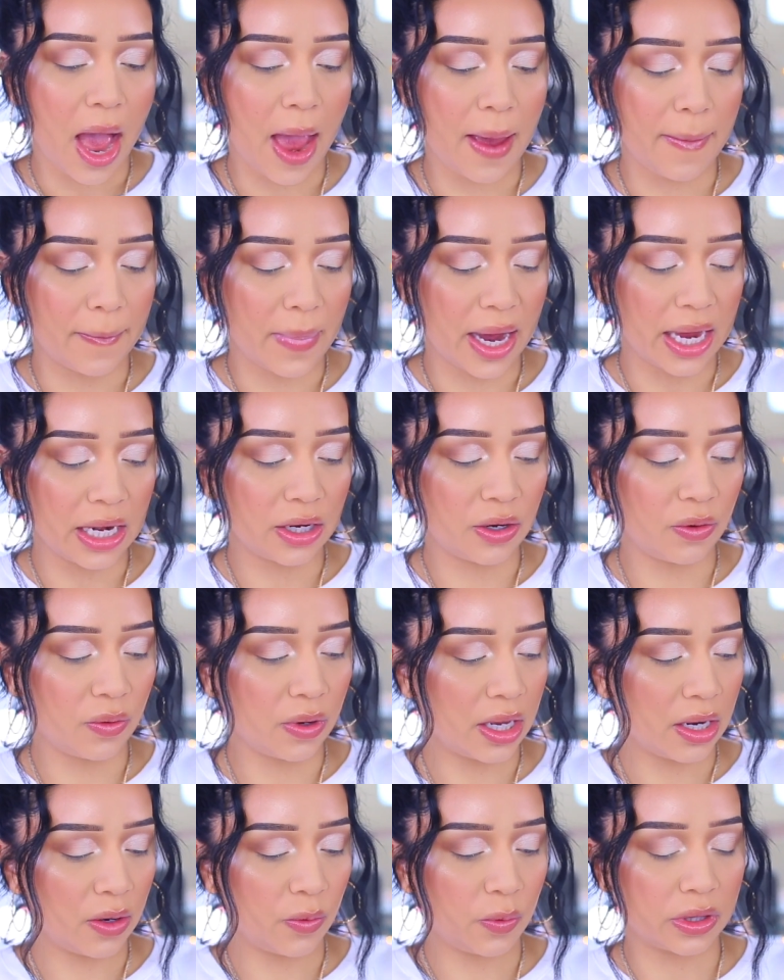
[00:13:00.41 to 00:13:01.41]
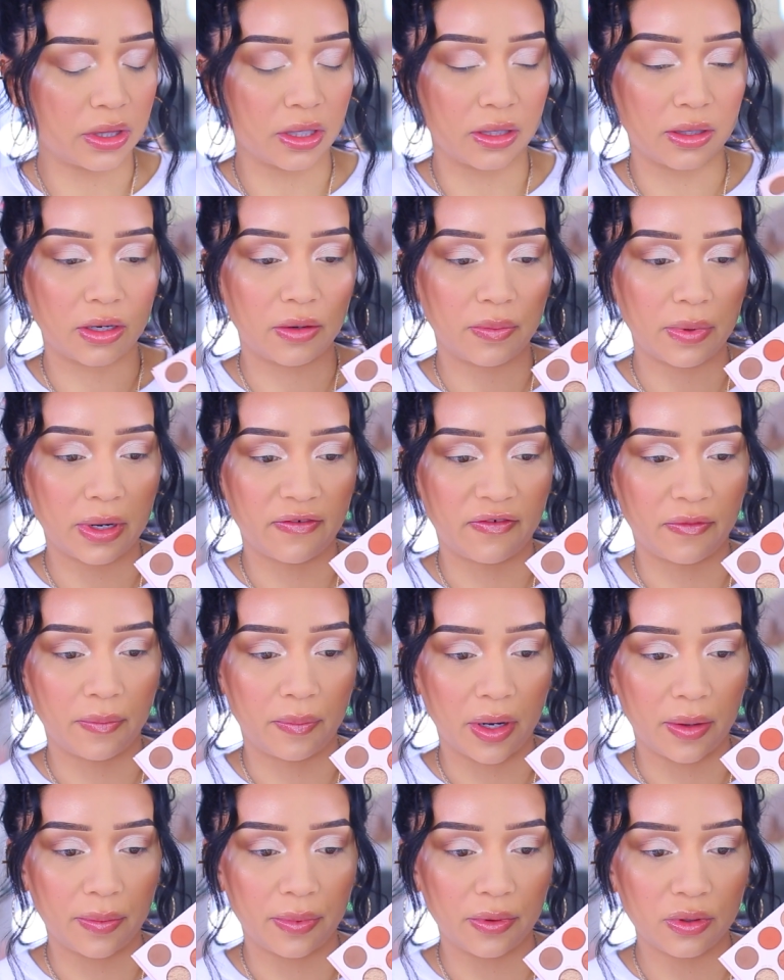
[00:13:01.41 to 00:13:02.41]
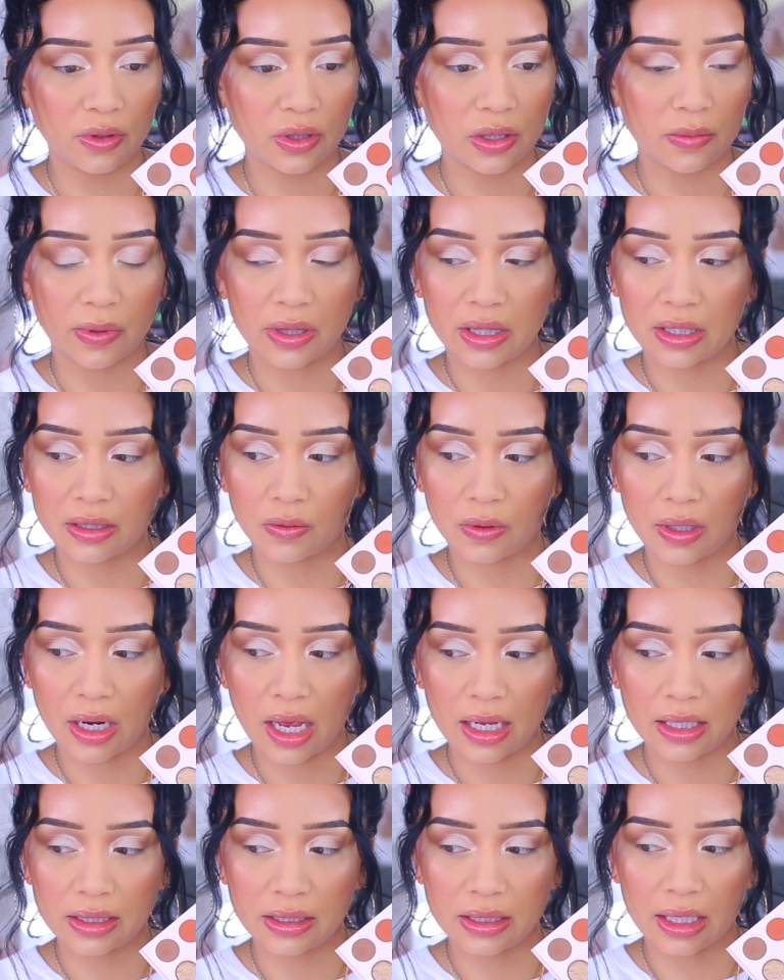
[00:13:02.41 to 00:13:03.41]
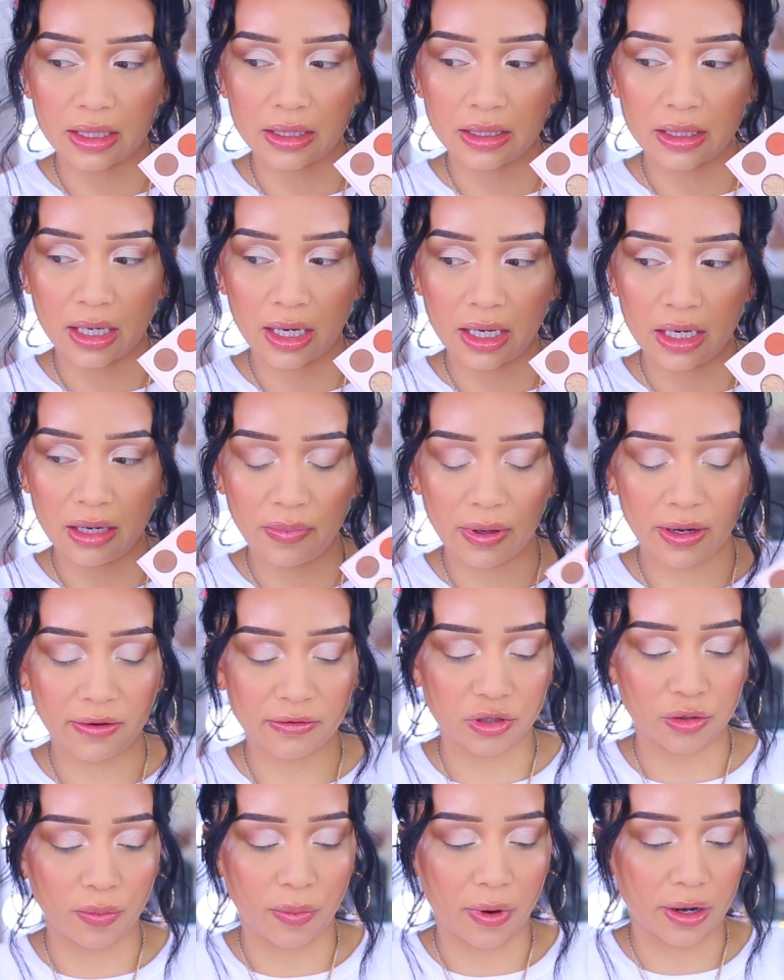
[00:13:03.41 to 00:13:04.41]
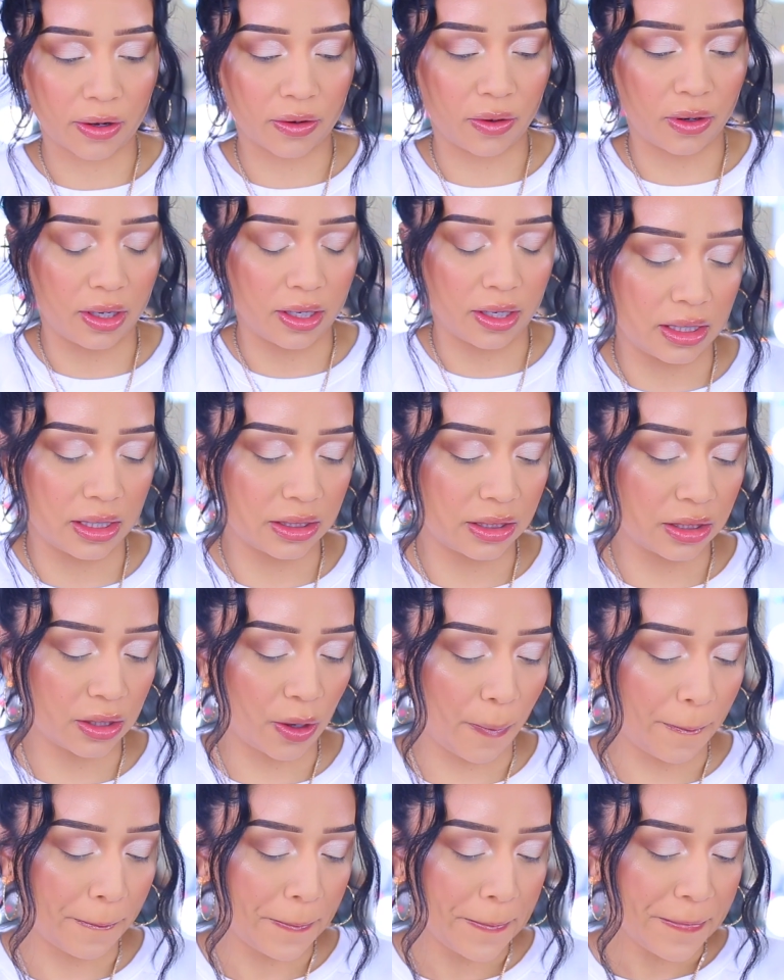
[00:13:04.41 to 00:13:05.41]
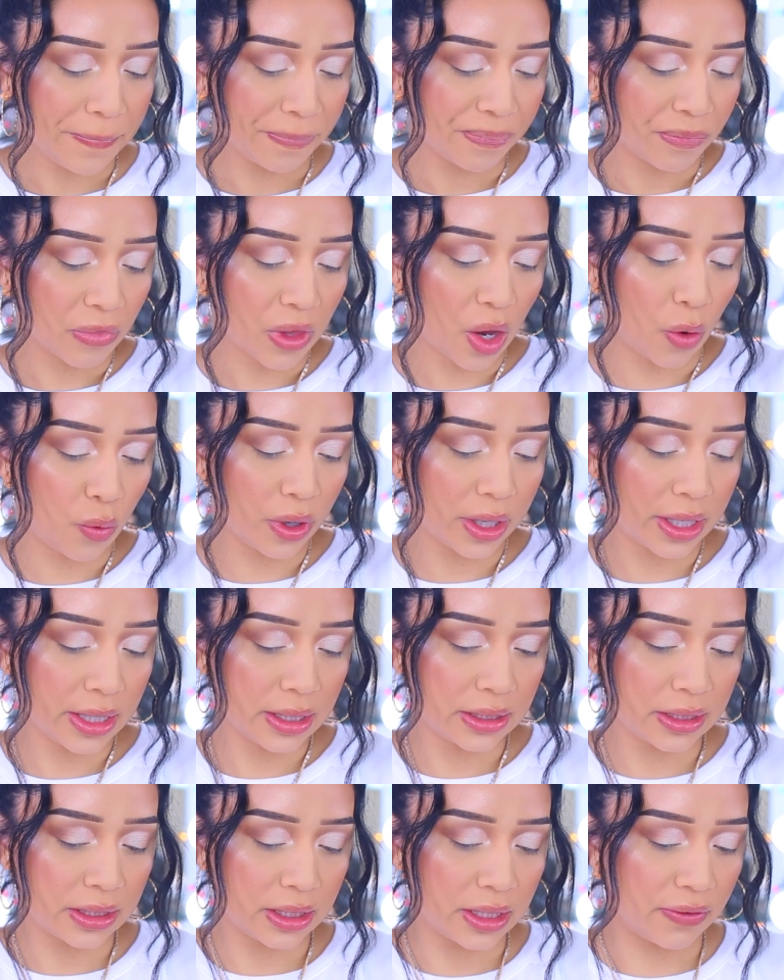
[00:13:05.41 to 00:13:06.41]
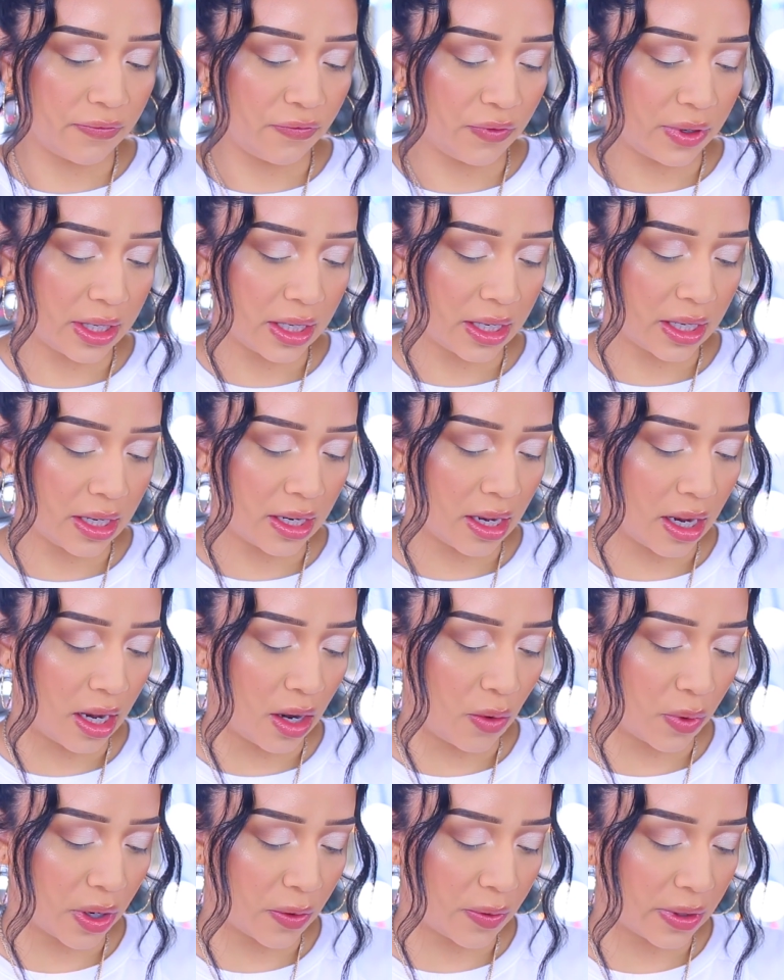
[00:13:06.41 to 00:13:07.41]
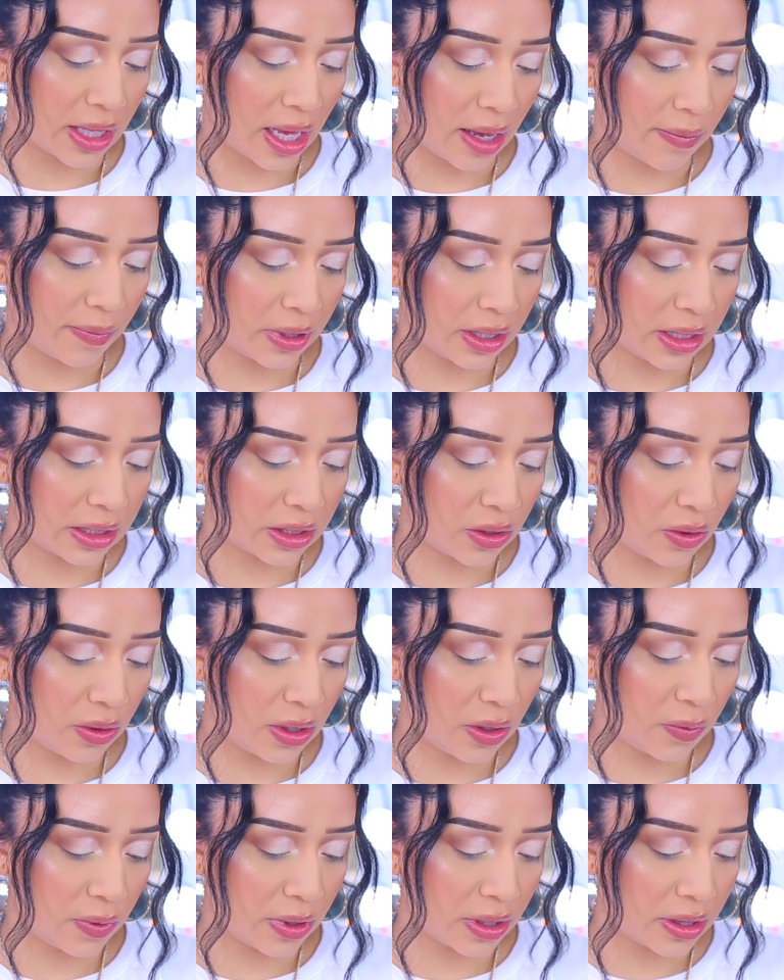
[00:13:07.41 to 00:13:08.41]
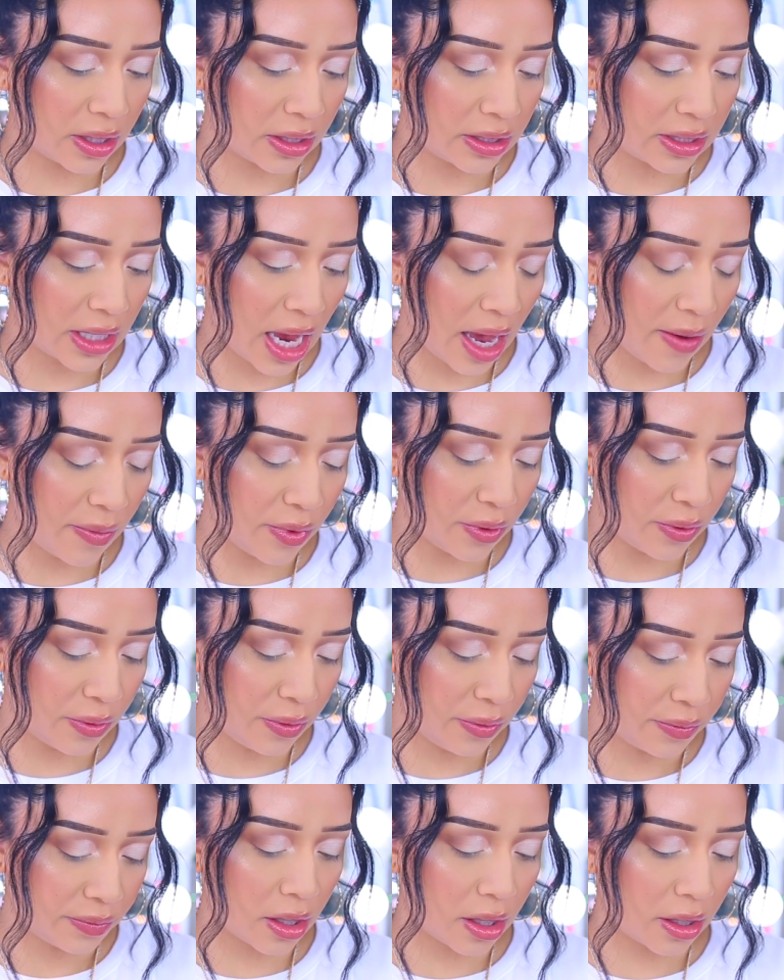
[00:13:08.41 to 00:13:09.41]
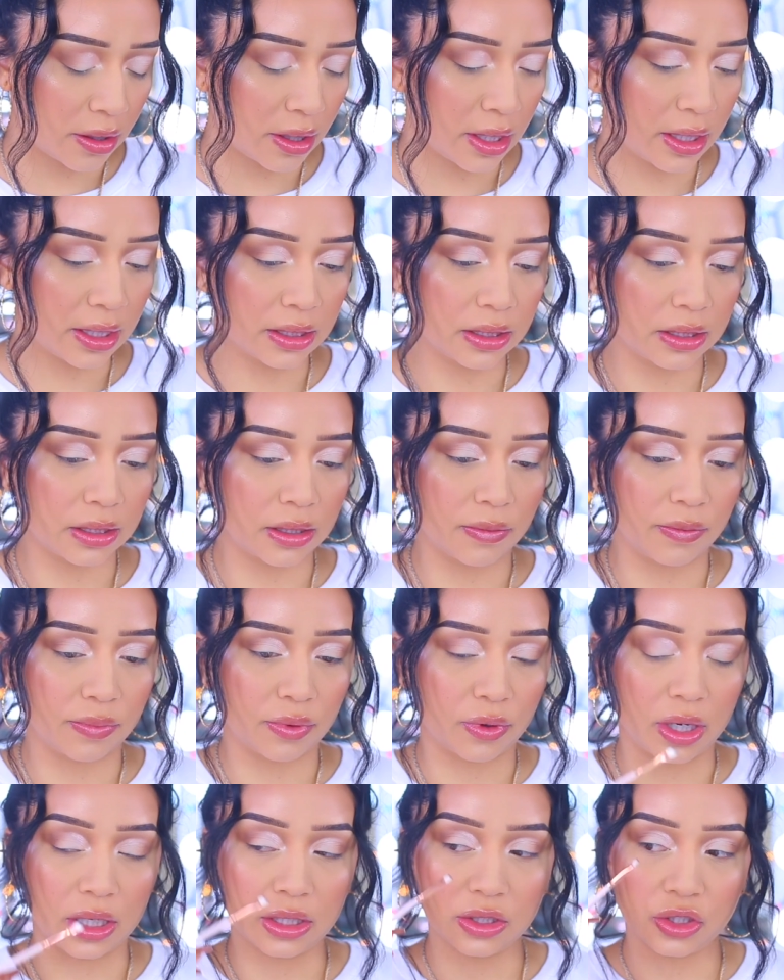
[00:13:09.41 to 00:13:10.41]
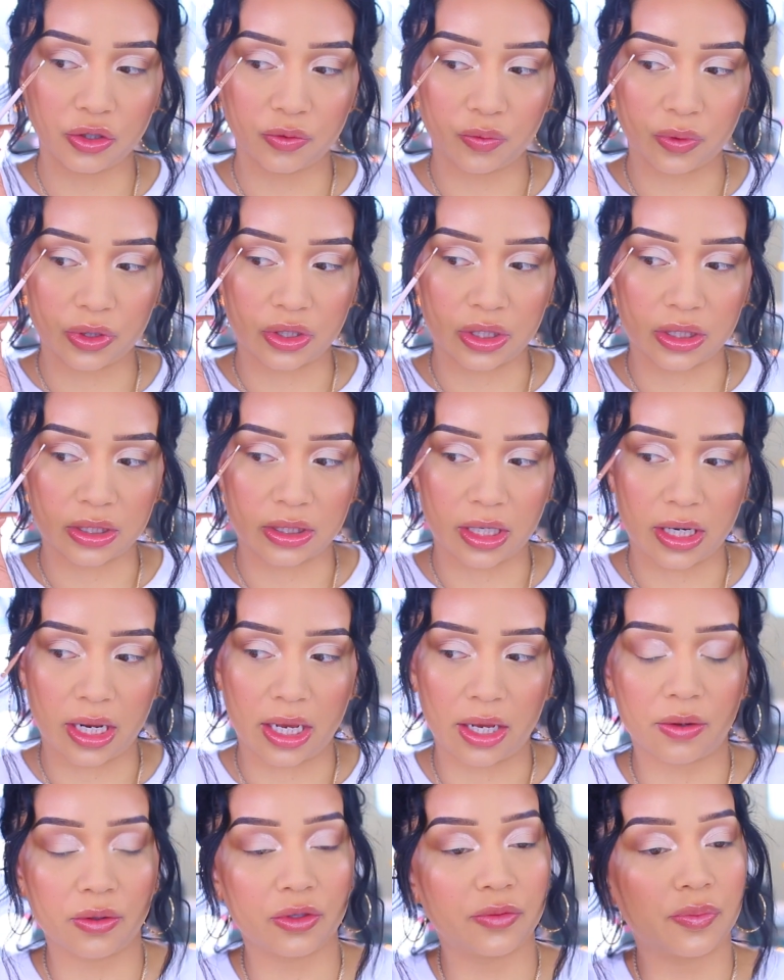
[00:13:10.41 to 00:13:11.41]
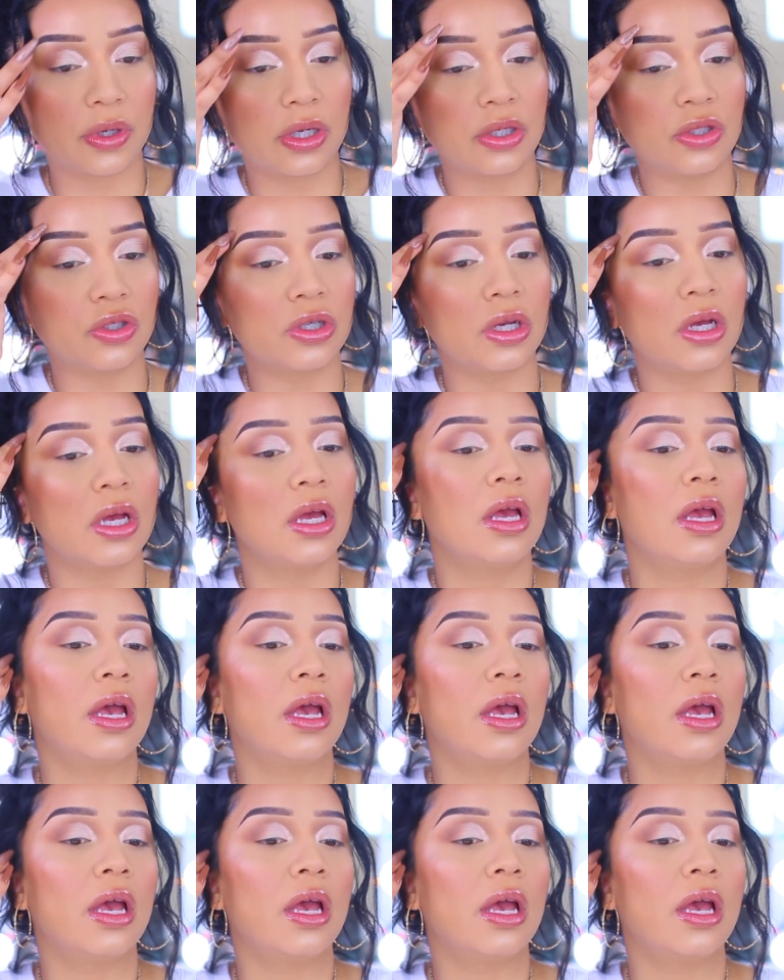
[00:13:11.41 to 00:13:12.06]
I might go in with a little bit of bubbles, but this one has a tiny bit of sparkle it. So we're going to see if we can work with that. But let's go in with Taboo on this brush, which is an angled brush.